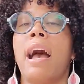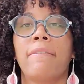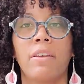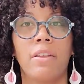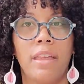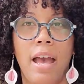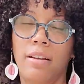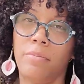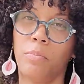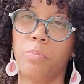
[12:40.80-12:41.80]
feel
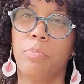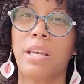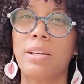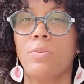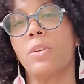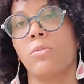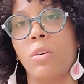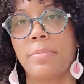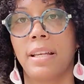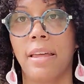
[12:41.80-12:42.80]
that because we
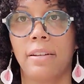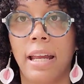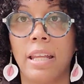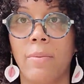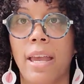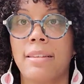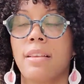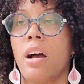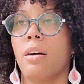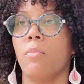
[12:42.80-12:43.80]
grew up together
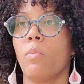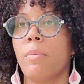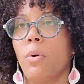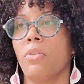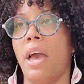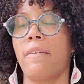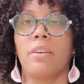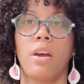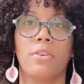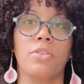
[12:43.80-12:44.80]
anyways, we both have
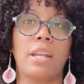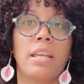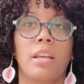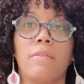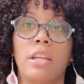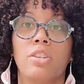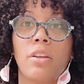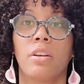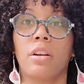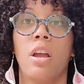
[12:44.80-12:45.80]
an understanding of each
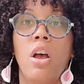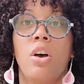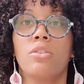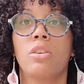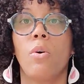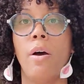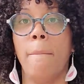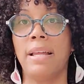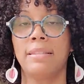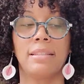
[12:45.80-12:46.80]
other so
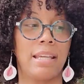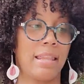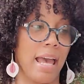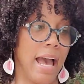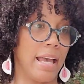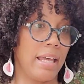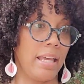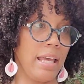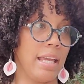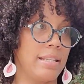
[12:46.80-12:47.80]
immensely that
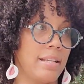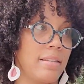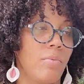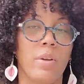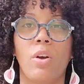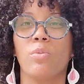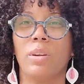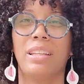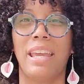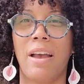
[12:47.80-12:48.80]
we don't
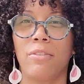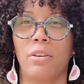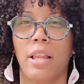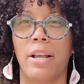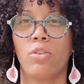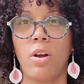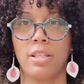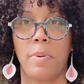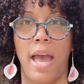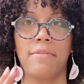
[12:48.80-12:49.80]
really ever like
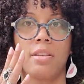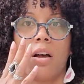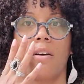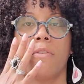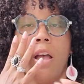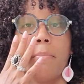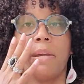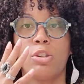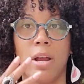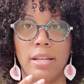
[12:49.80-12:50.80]
cross paths of
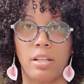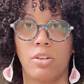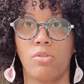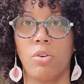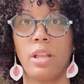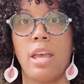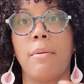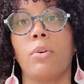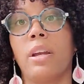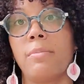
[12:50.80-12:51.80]
me trying to control
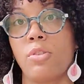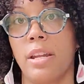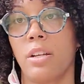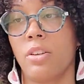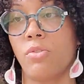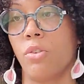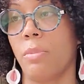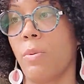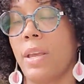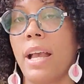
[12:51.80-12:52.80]
him or him trying to control
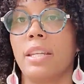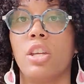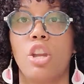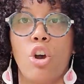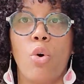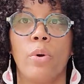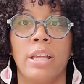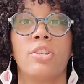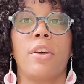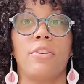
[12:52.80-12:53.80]
me. We kind of know
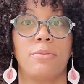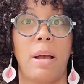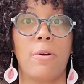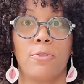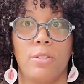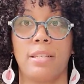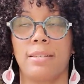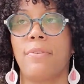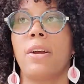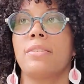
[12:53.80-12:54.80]
each other's boundaries
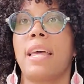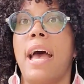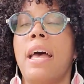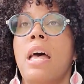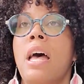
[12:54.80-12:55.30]
as far as that.